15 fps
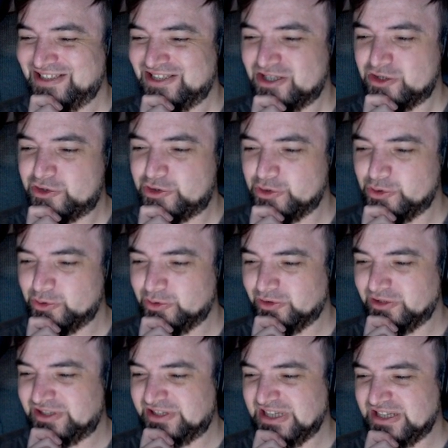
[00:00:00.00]
Jewel,
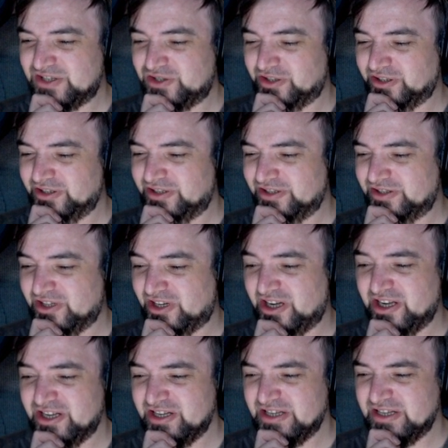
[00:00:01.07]
says Jonathan
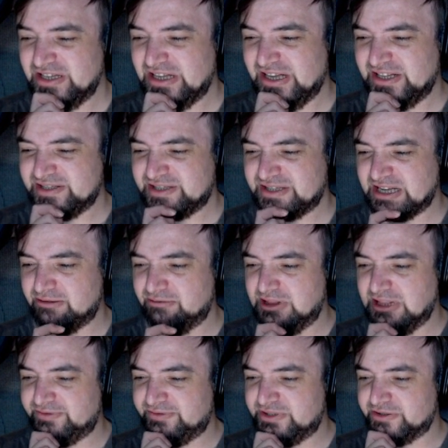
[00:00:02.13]
Ty. Yes, I would
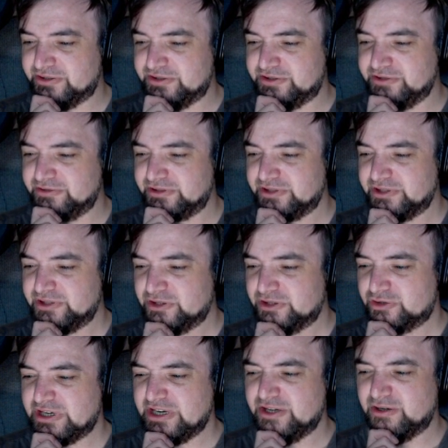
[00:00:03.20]
love to go to Jewel.
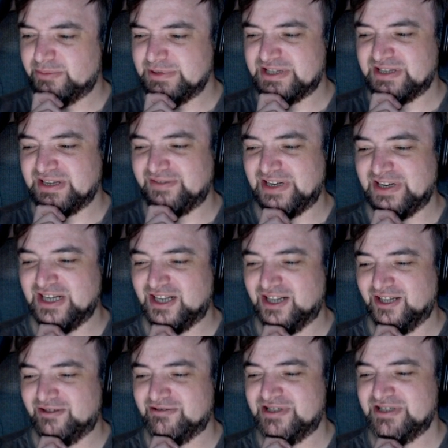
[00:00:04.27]
Try and orbit the sun very
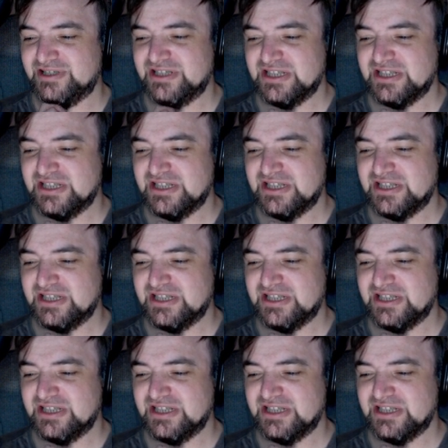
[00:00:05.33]
close.